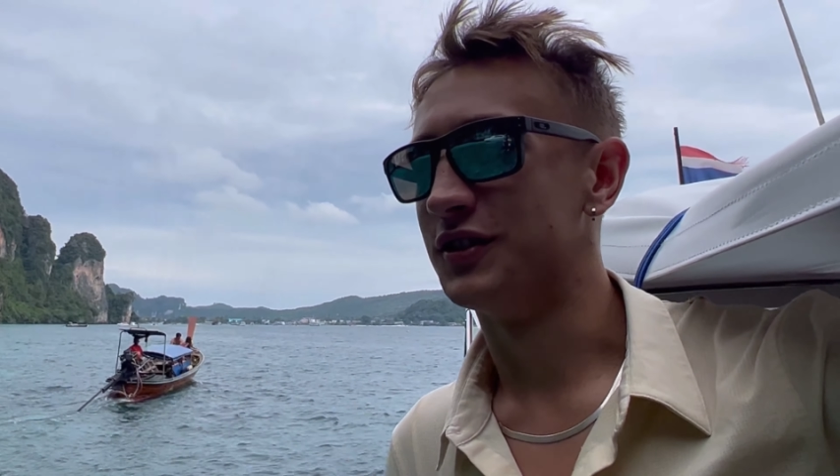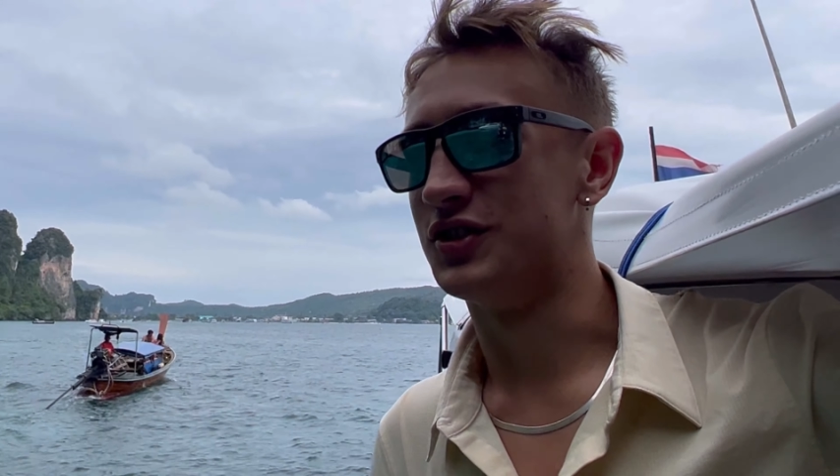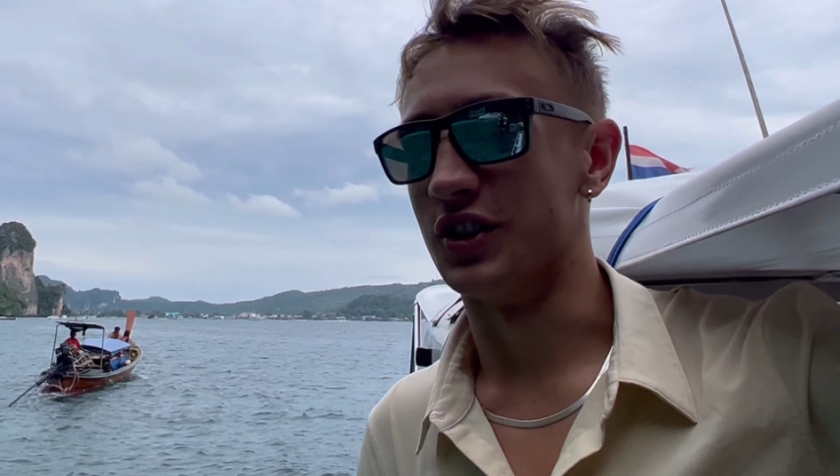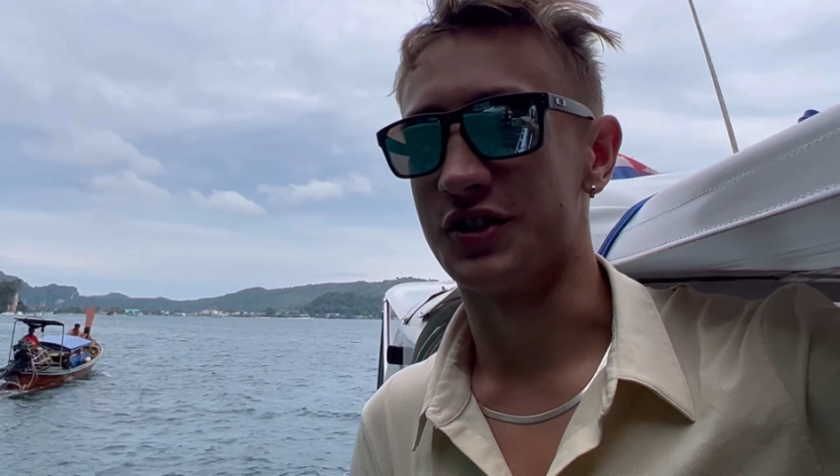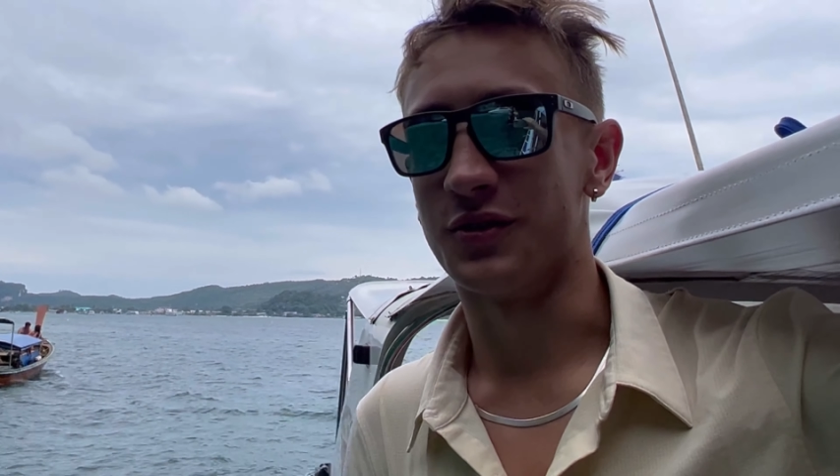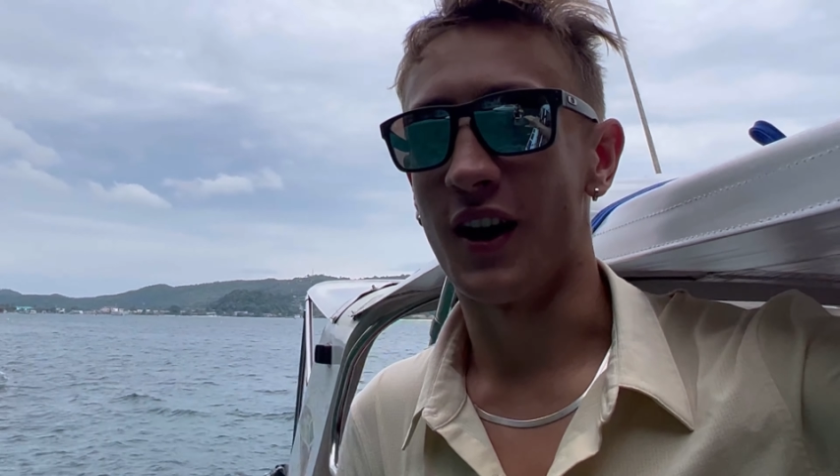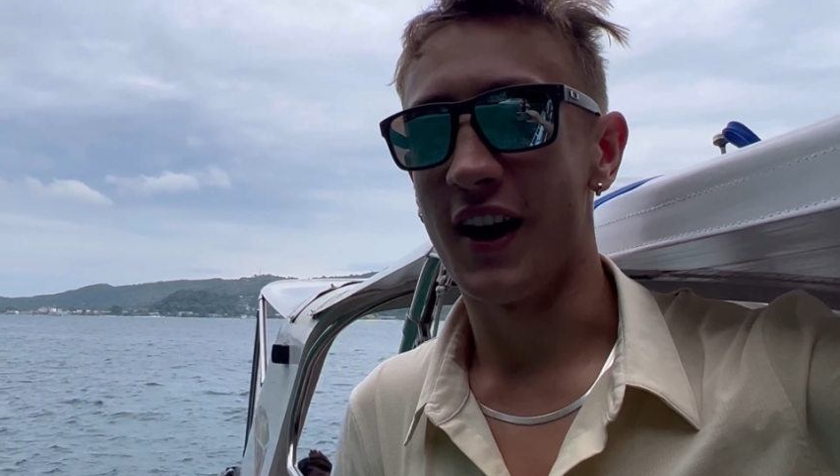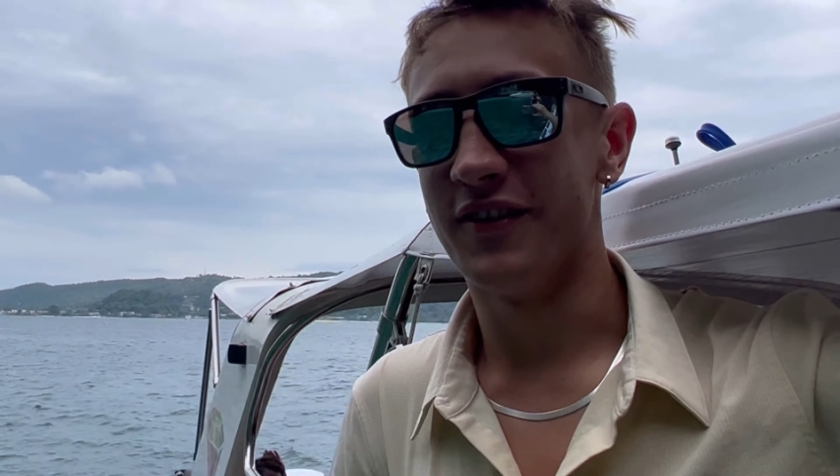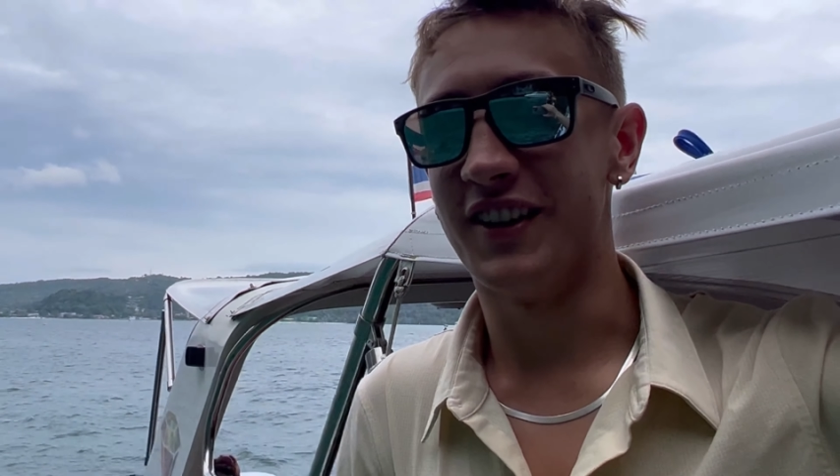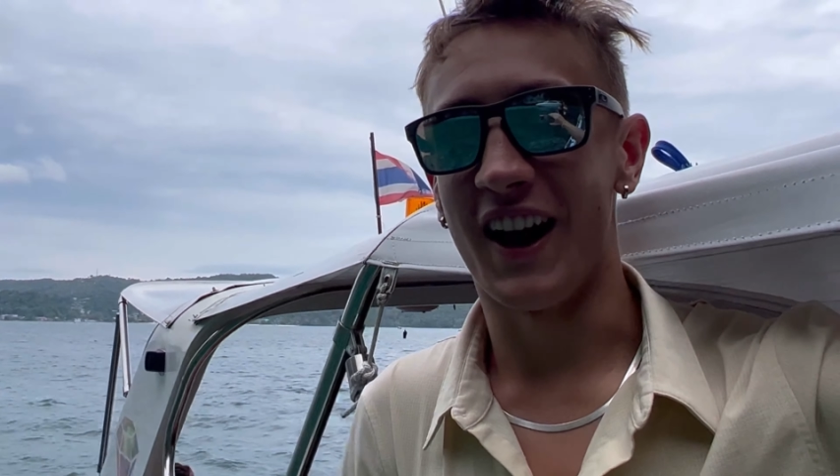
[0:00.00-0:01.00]
just
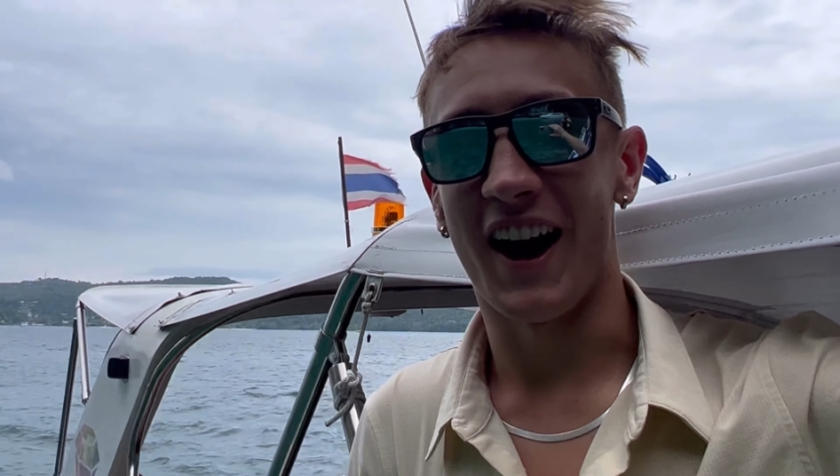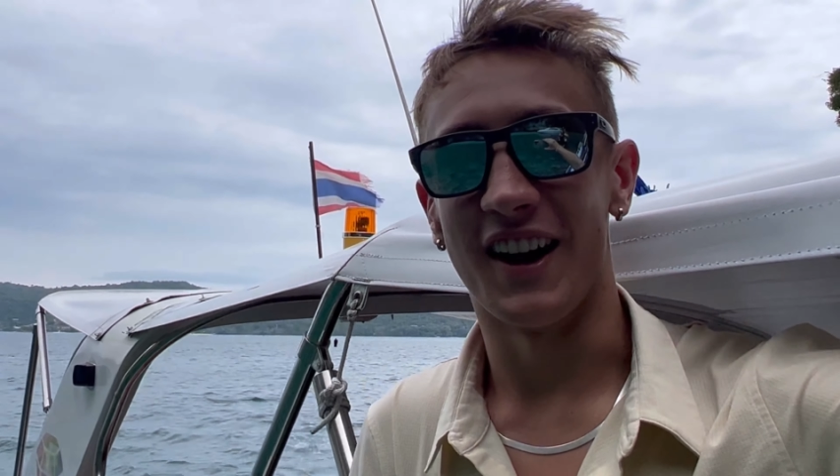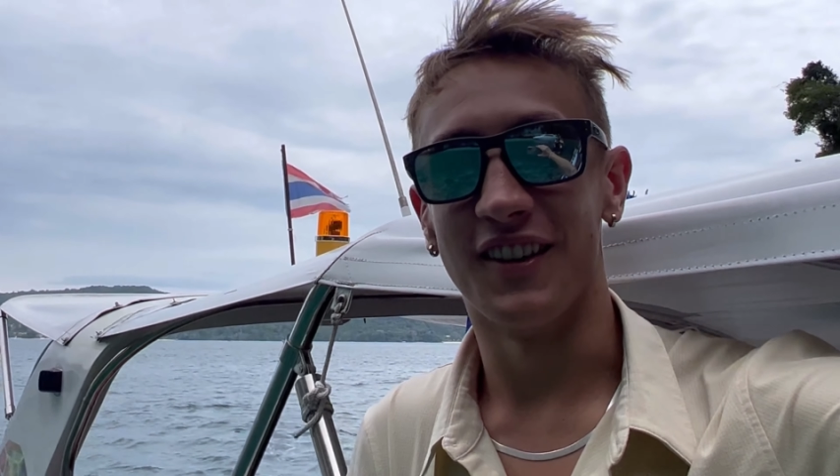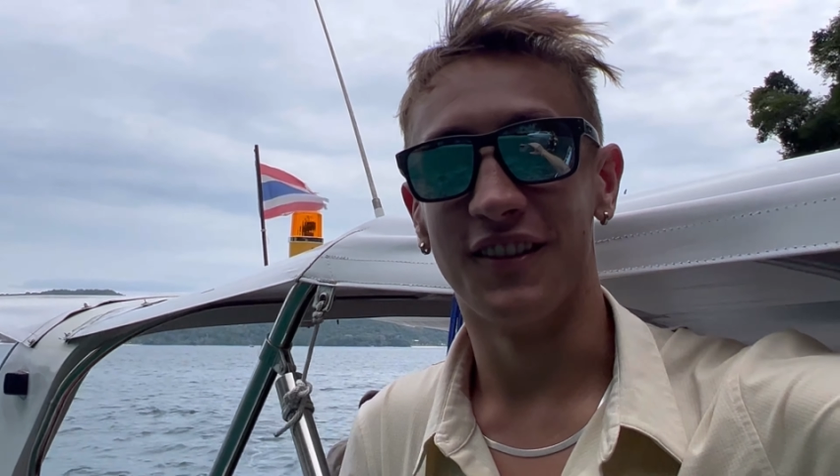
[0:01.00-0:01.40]
arrived at